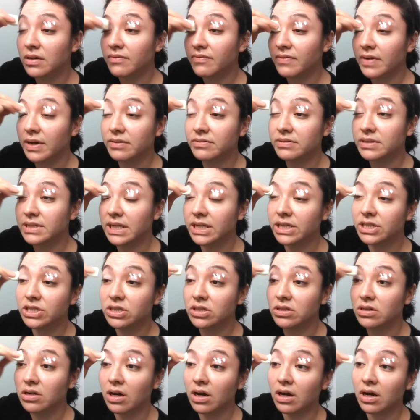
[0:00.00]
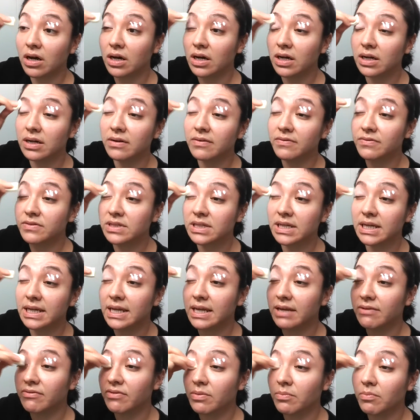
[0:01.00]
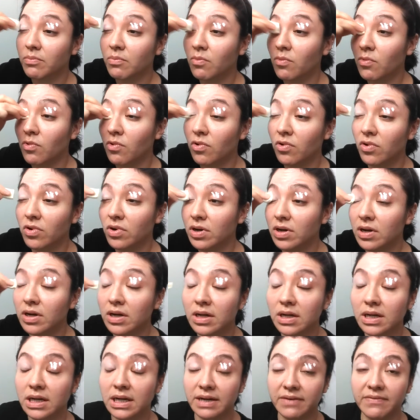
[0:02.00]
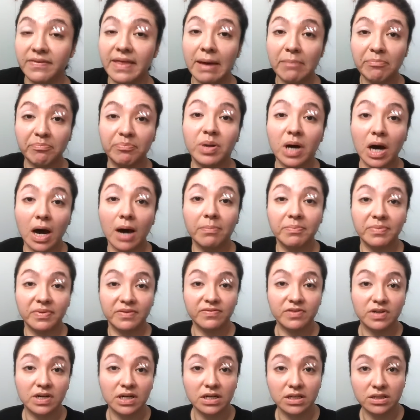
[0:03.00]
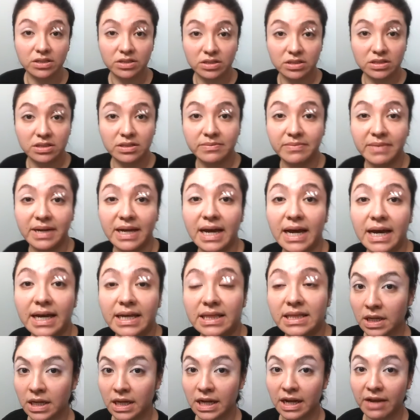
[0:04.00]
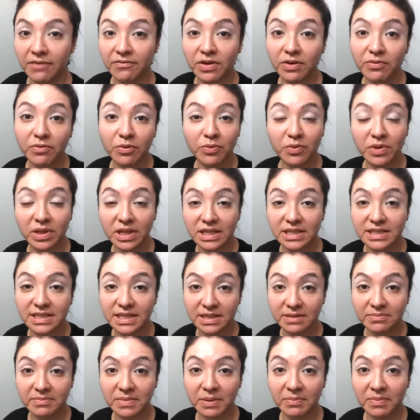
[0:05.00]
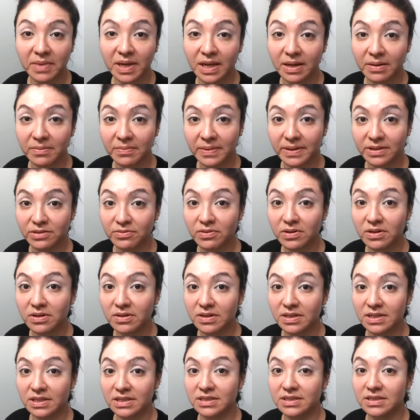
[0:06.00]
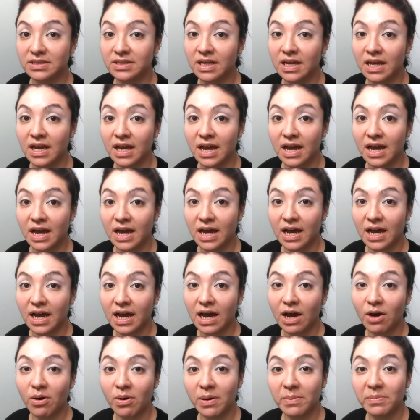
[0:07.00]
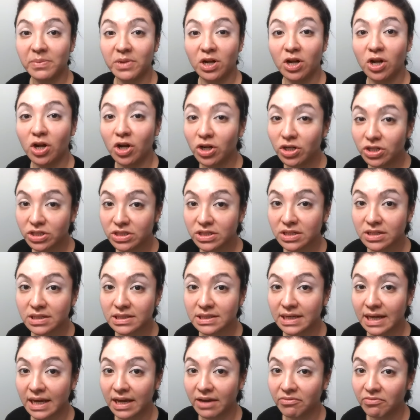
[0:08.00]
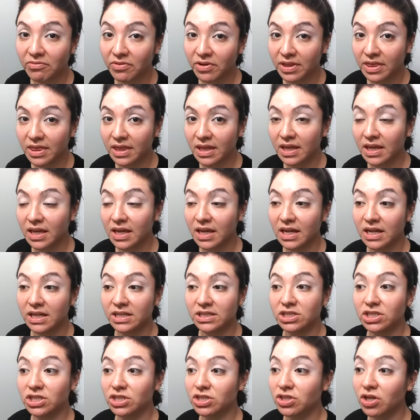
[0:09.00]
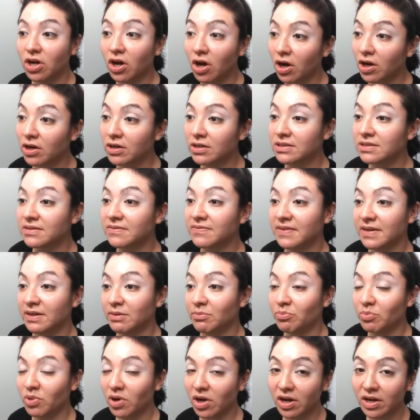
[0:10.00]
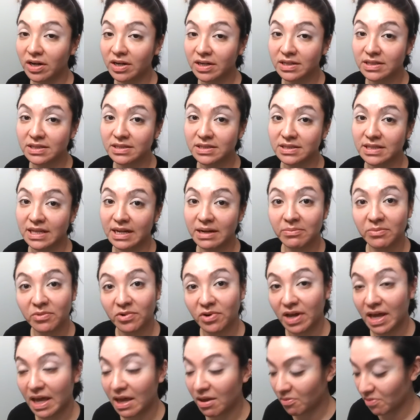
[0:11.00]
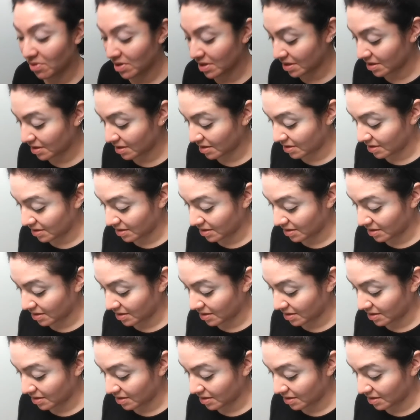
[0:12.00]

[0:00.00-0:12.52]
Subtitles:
foundation on to give it more of that pop of color to my eyelid. And I've never really done my makeup as well, because how I'm allergic to everything, and it's just hard to find products that I'm okay with,